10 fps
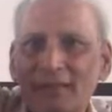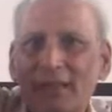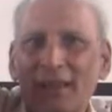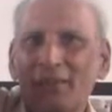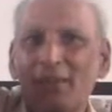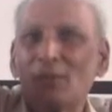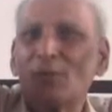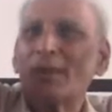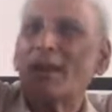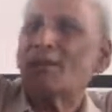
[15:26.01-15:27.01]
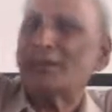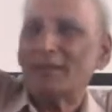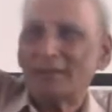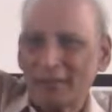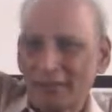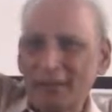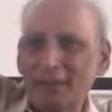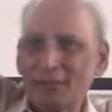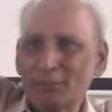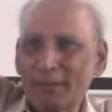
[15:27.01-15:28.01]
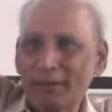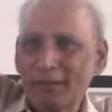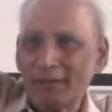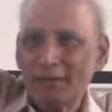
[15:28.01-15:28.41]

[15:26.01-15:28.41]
They have their own houses elsewhere,